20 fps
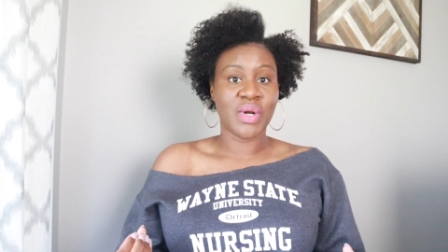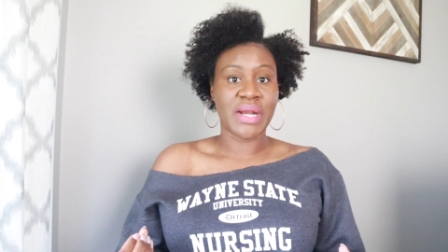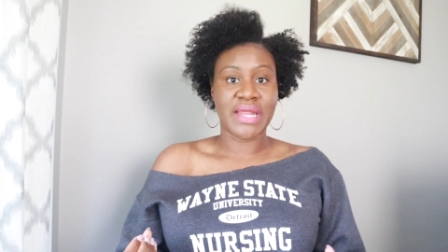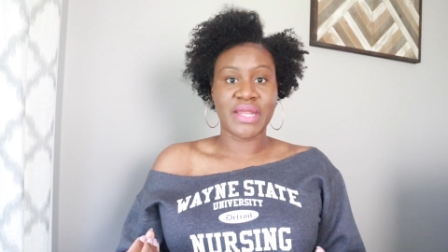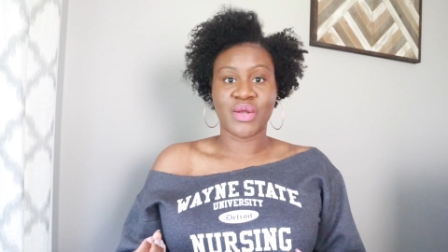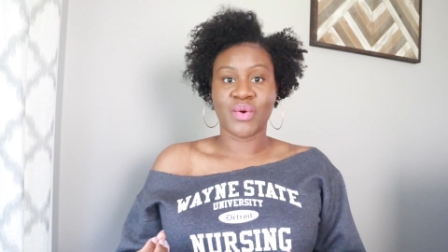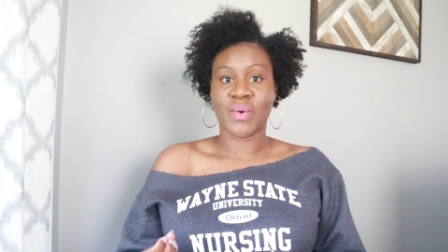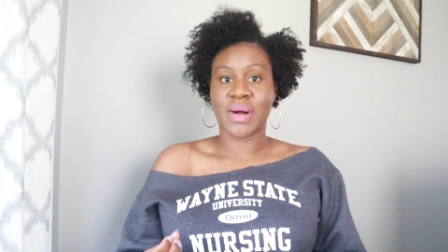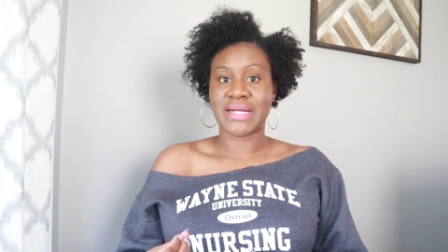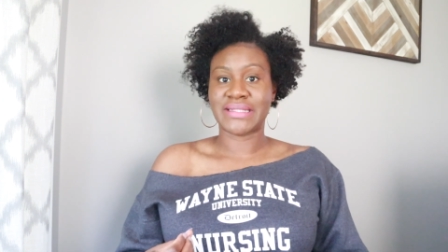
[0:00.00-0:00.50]
and
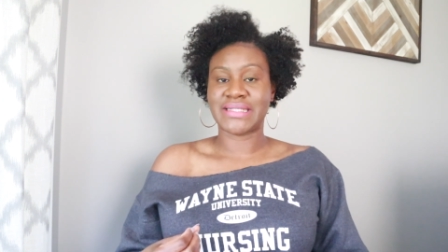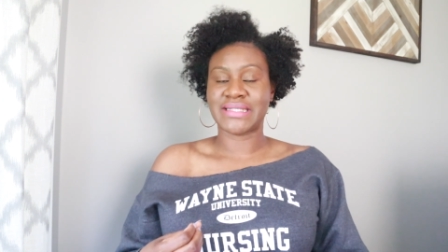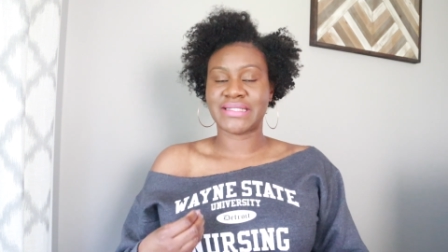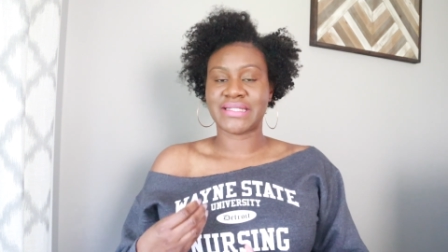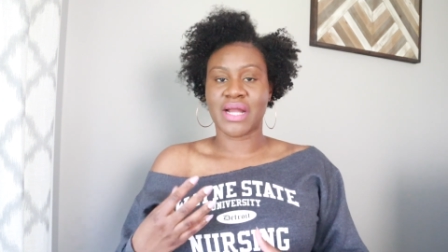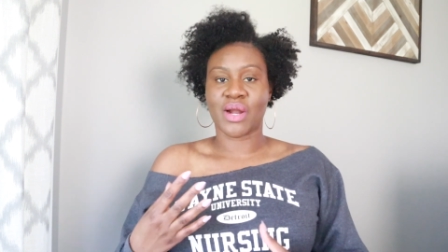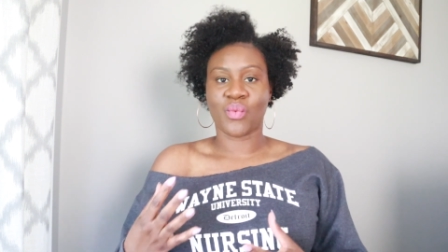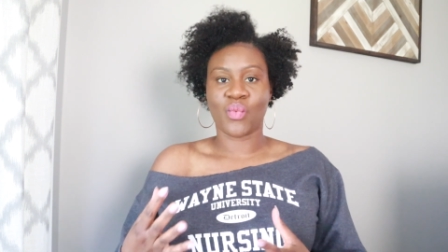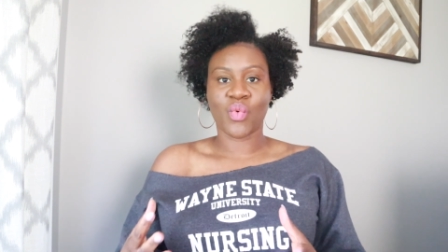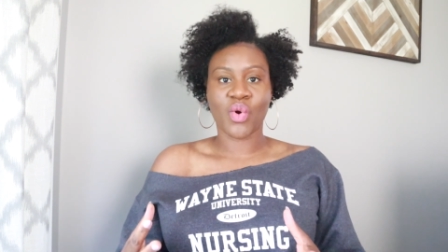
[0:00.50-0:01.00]
you want to
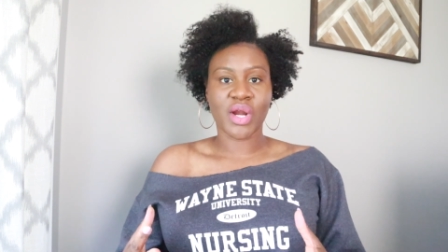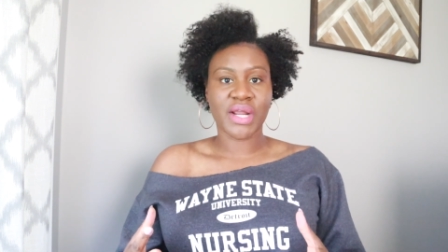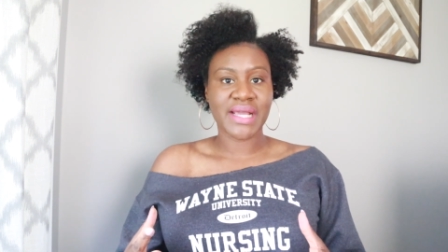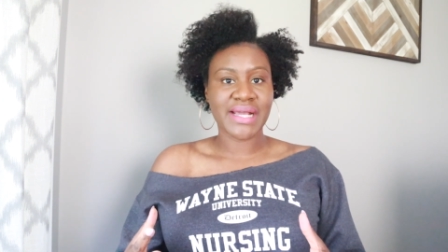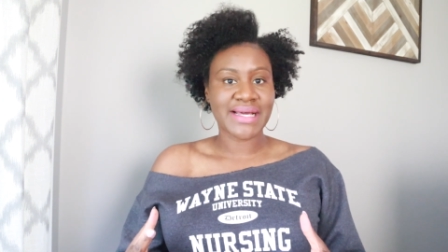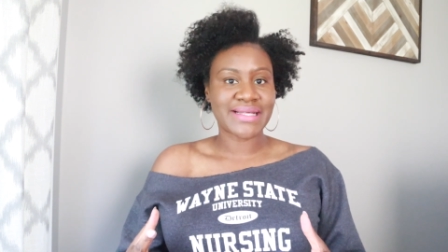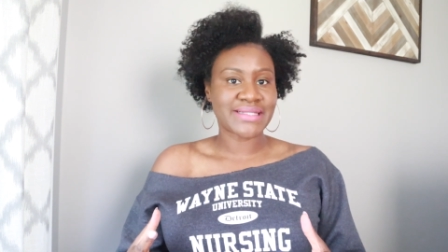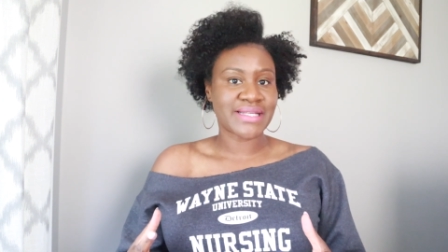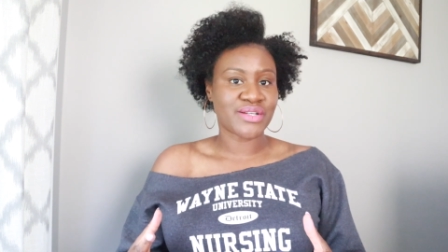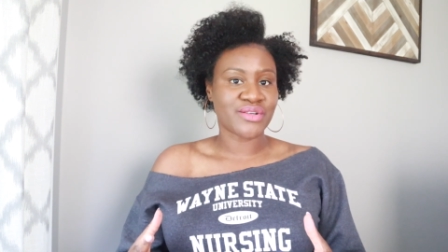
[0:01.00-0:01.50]
start
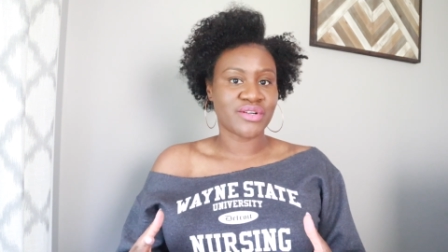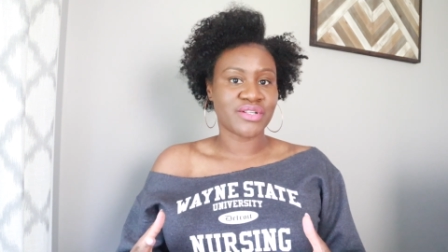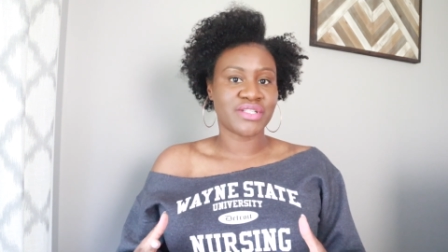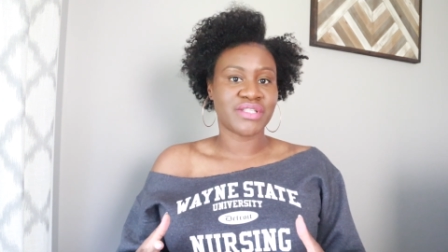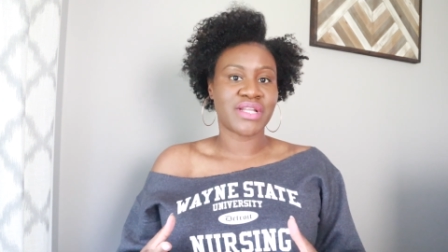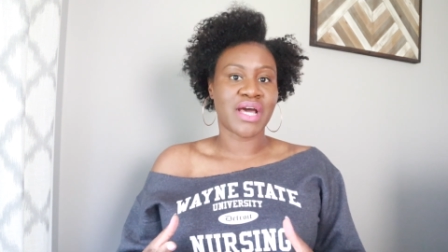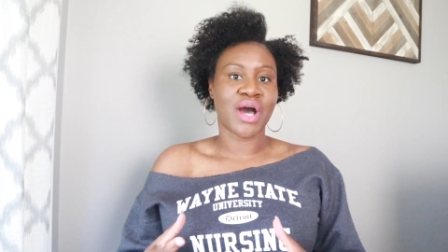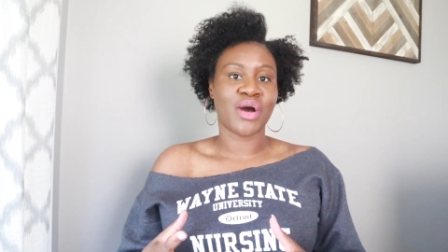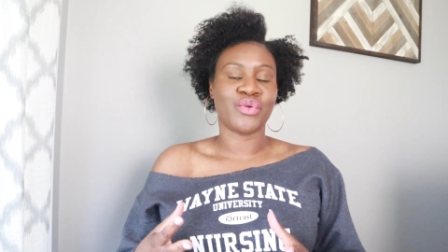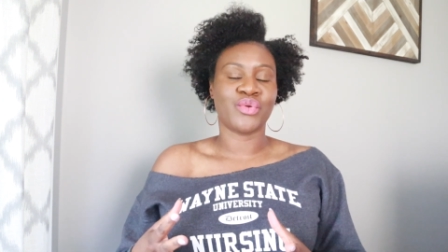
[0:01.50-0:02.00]
working as a
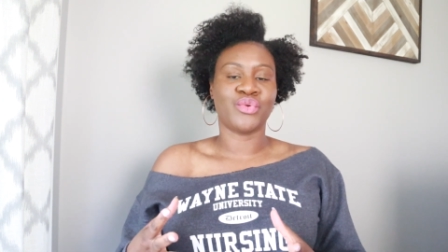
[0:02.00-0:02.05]
nurse now,